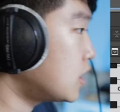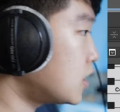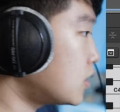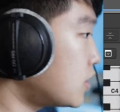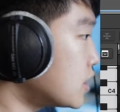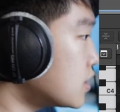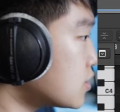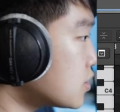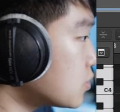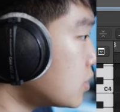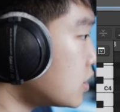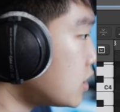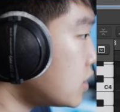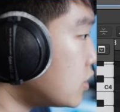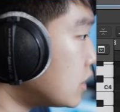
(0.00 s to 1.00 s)
Alright, so
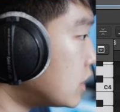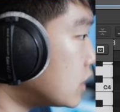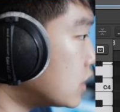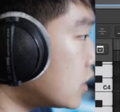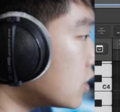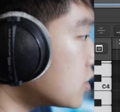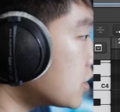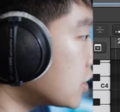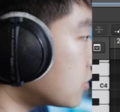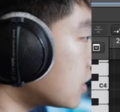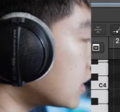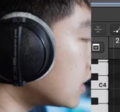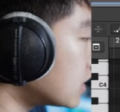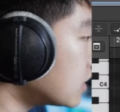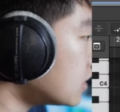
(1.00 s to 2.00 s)
we're here in Logic
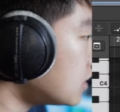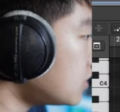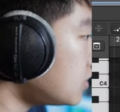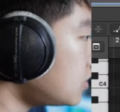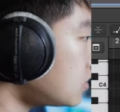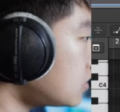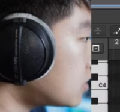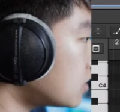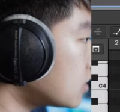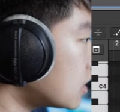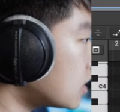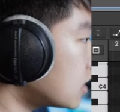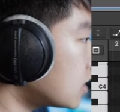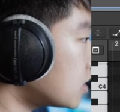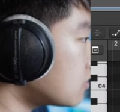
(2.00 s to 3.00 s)
right now.
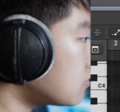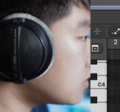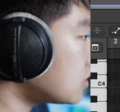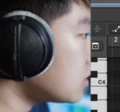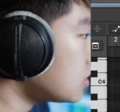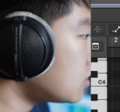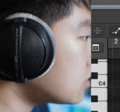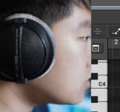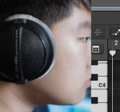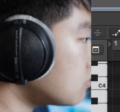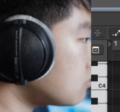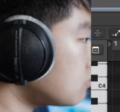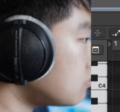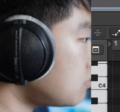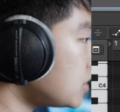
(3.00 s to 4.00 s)
I have a little
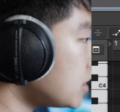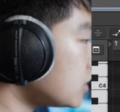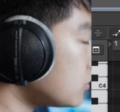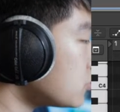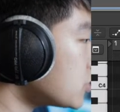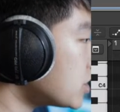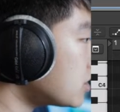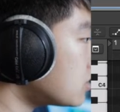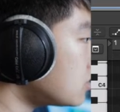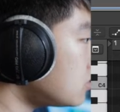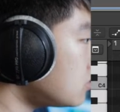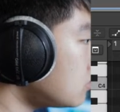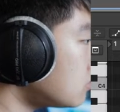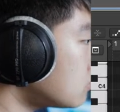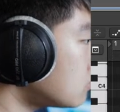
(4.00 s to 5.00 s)
piano
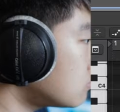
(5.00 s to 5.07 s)
jingle